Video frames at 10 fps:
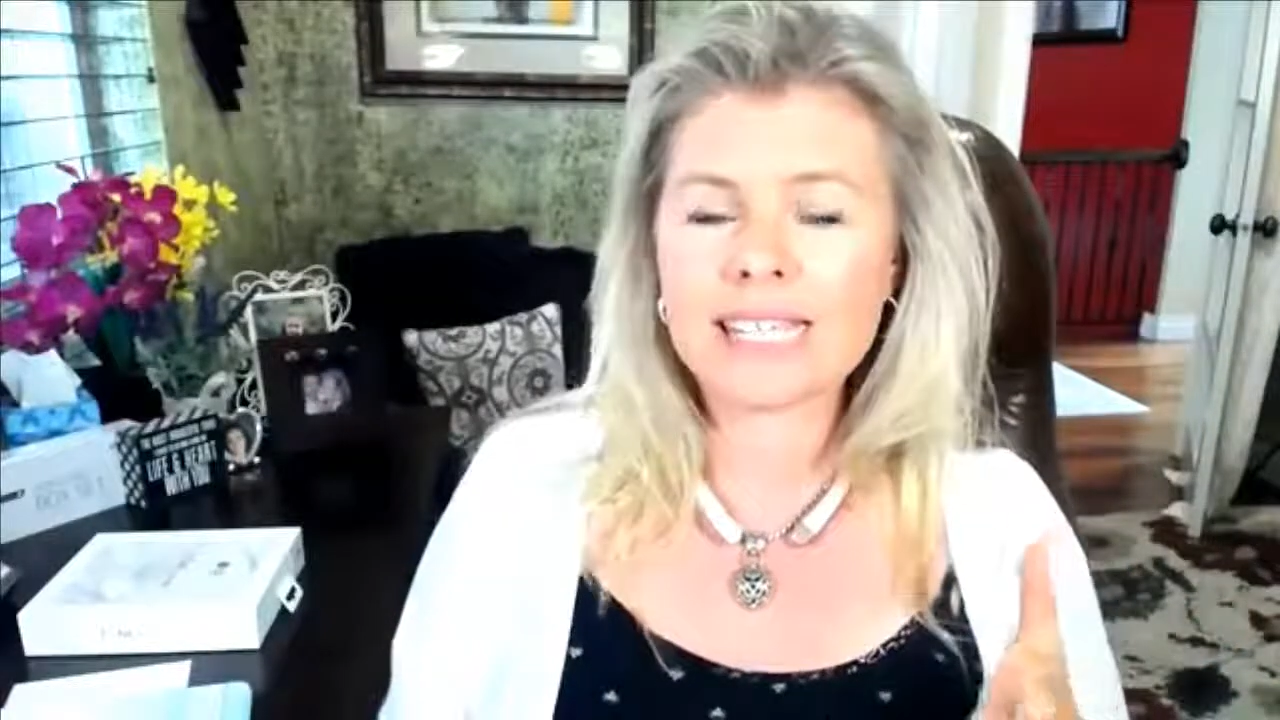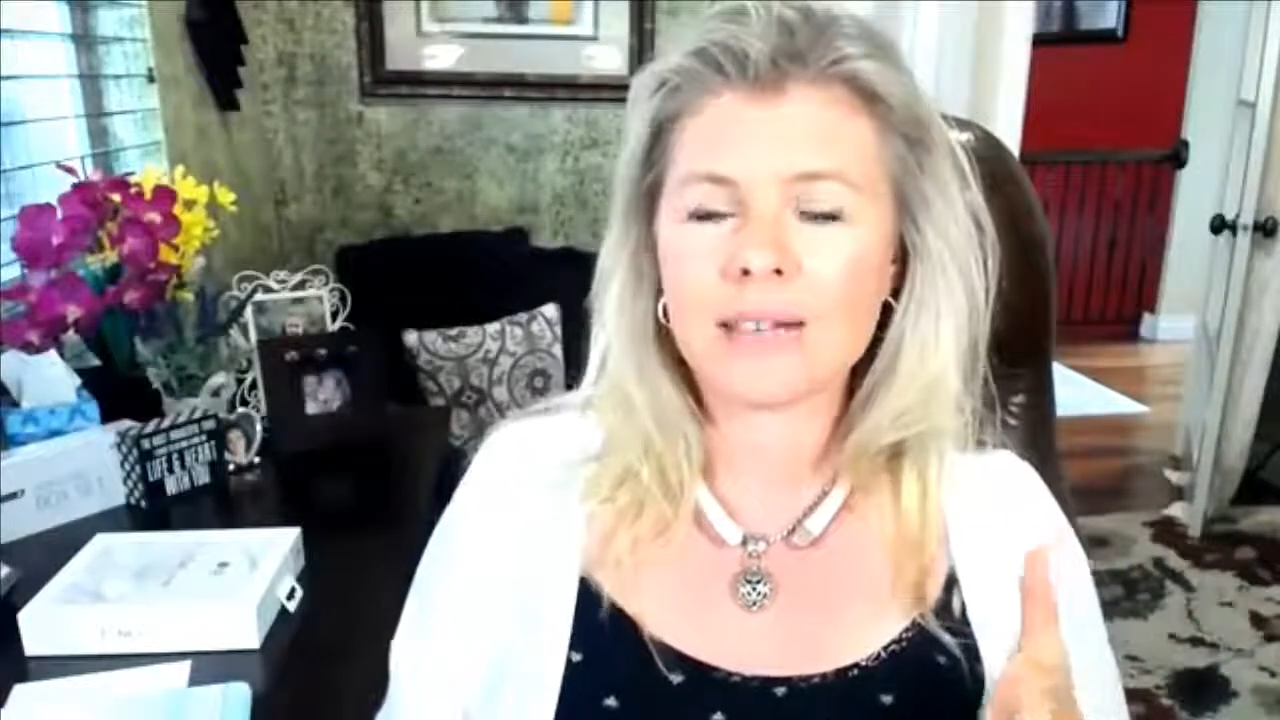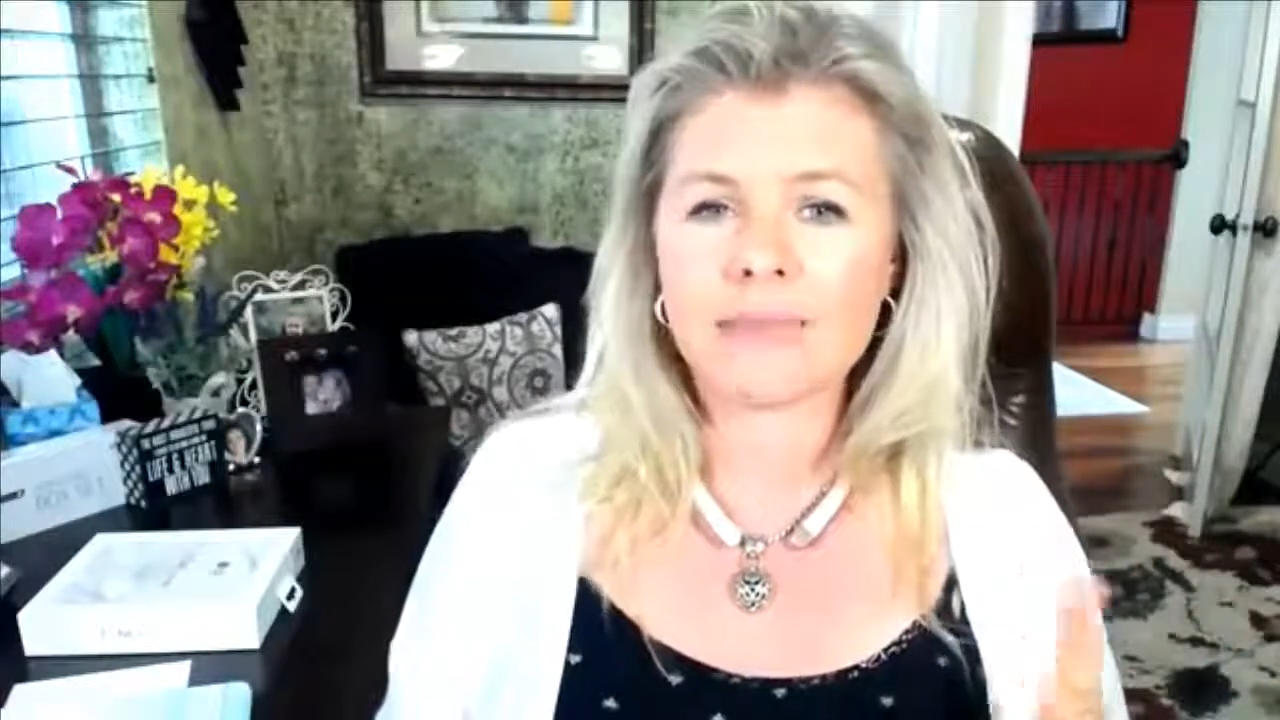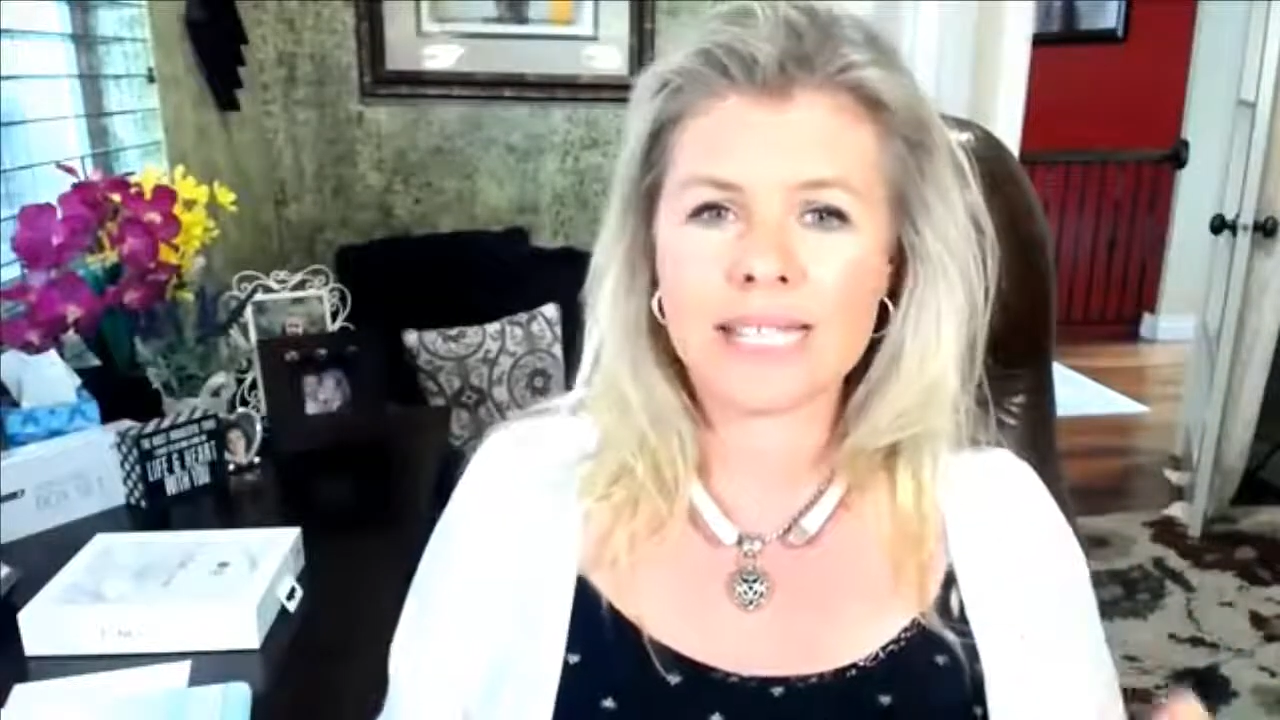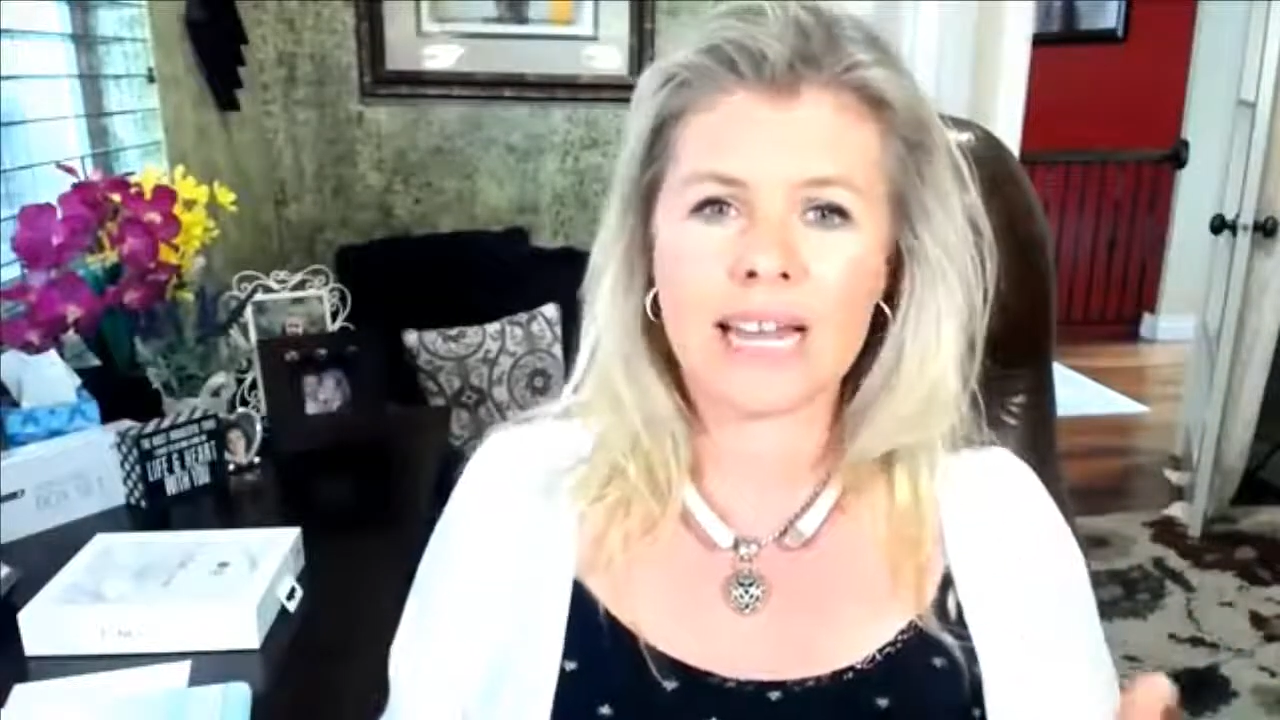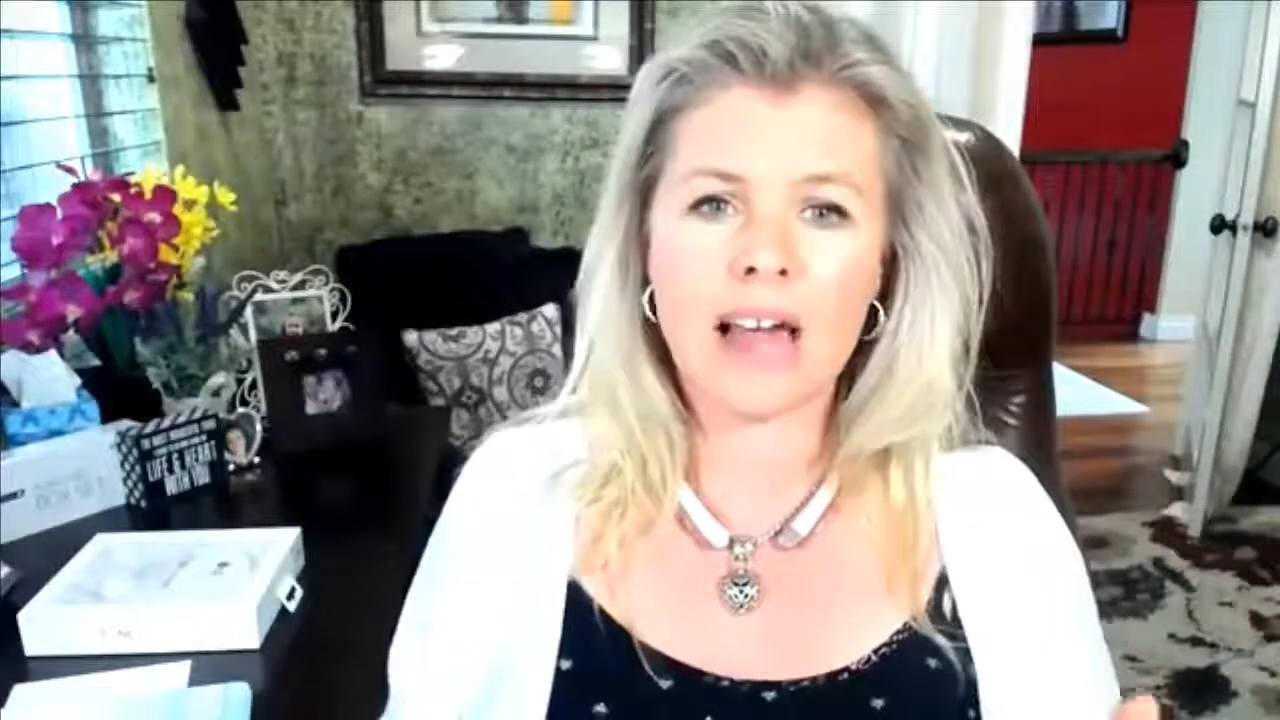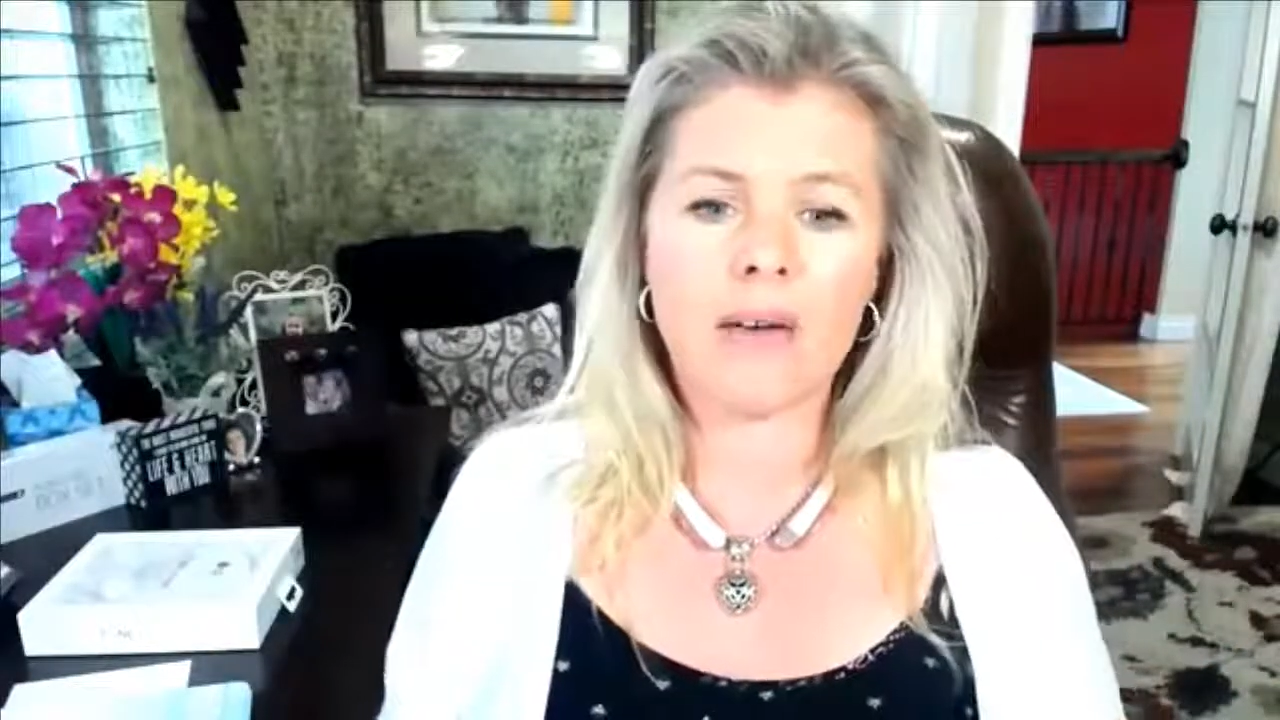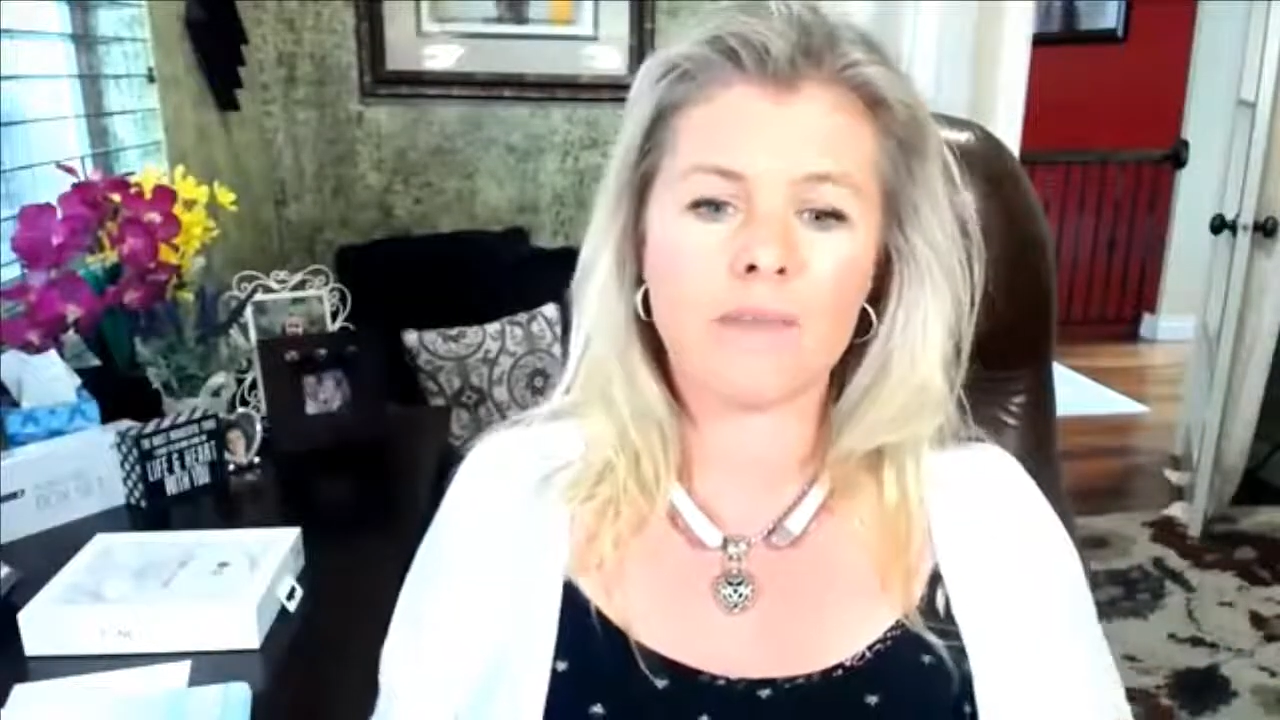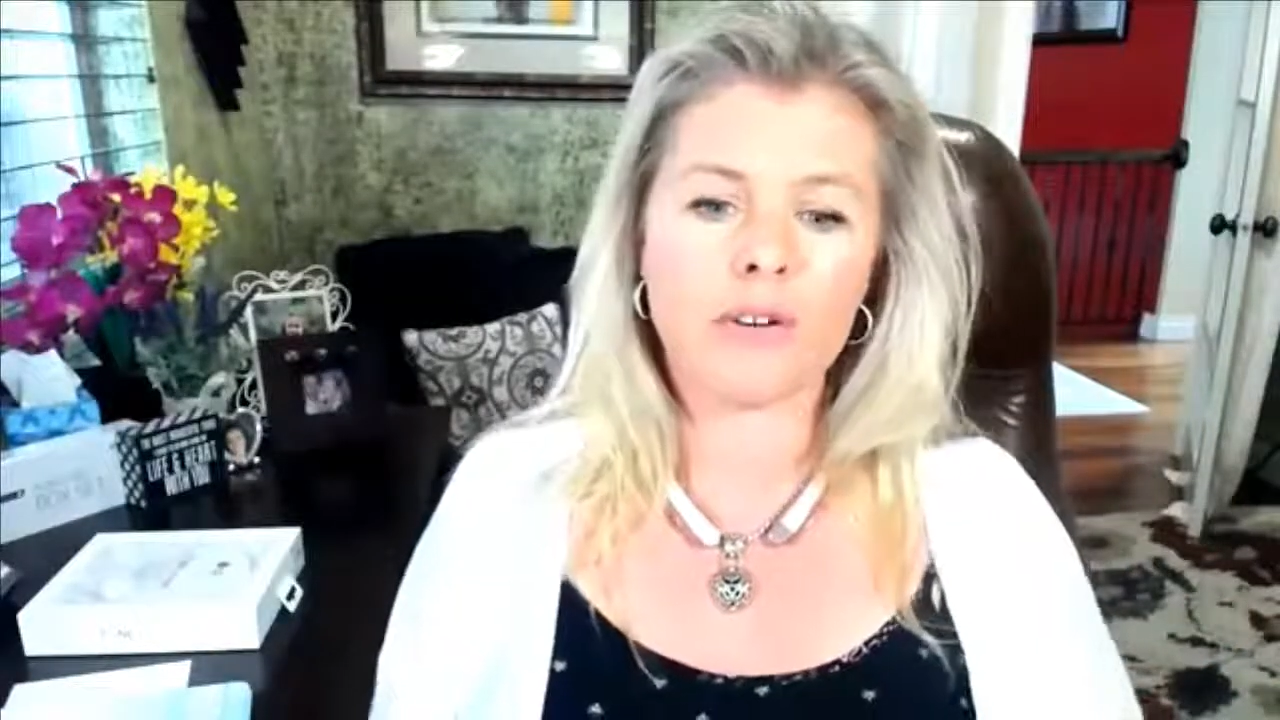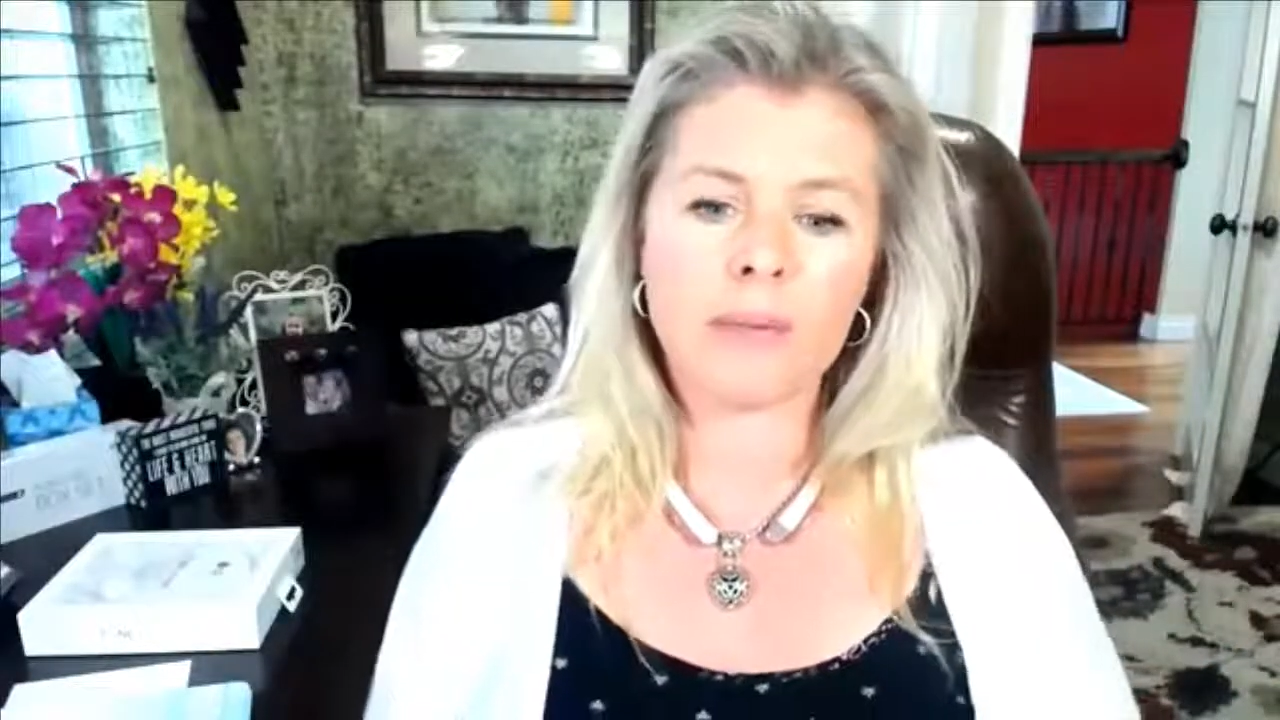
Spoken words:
system set